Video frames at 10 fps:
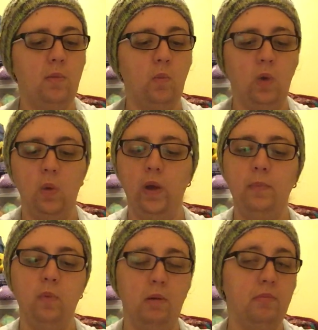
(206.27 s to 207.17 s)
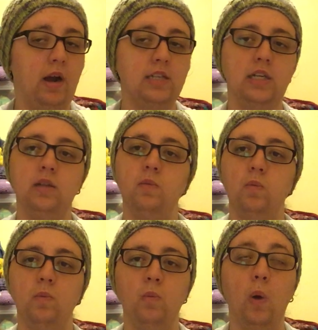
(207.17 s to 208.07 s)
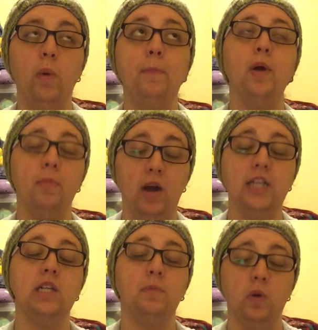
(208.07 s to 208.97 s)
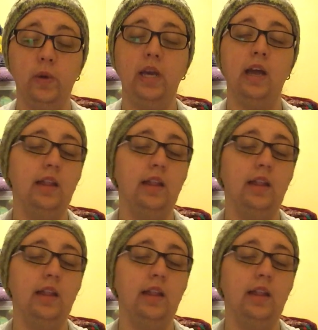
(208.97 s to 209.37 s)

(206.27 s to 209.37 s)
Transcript: 1 whip, 1 project, 1 whip per project per week,